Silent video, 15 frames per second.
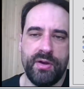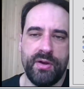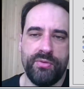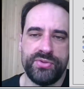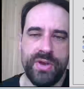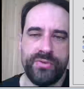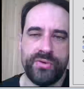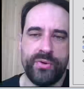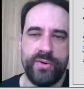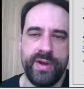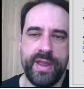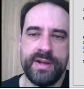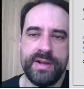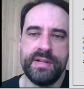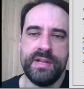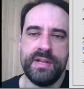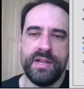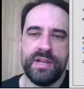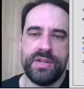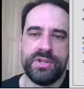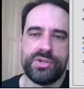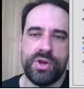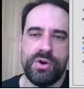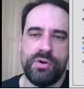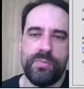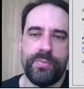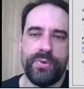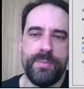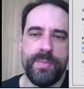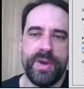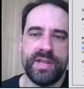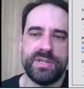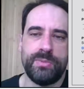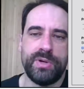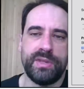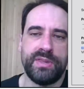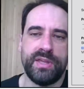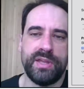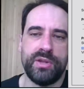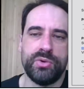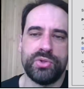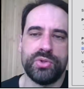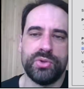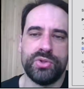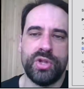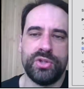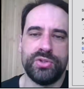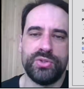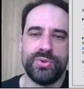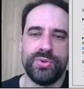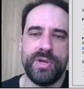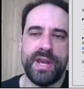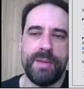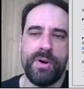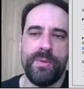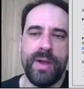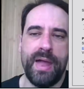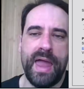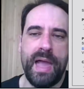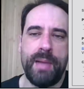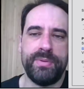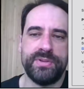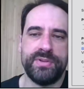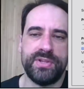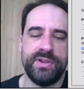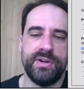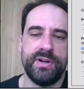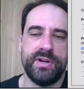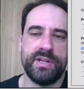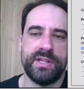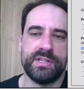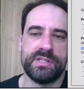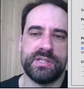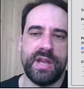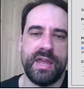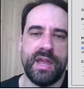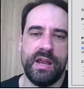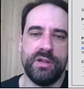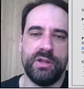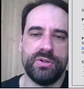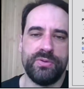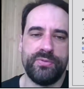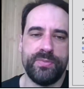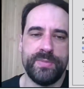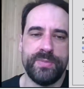of South Korea. So pretty much everything you should not do in a mobile app is here. There's like a lot of